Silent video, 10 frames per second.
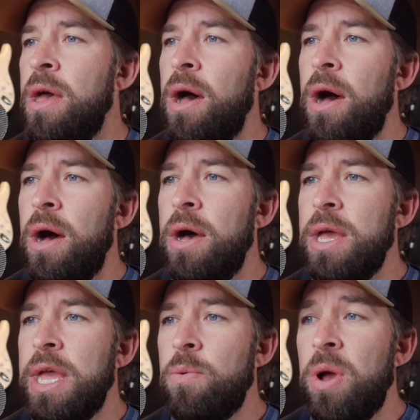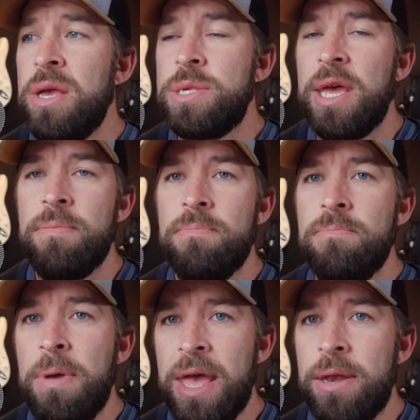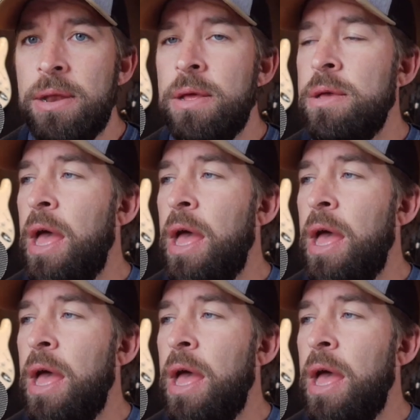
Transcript: uh, in ways that men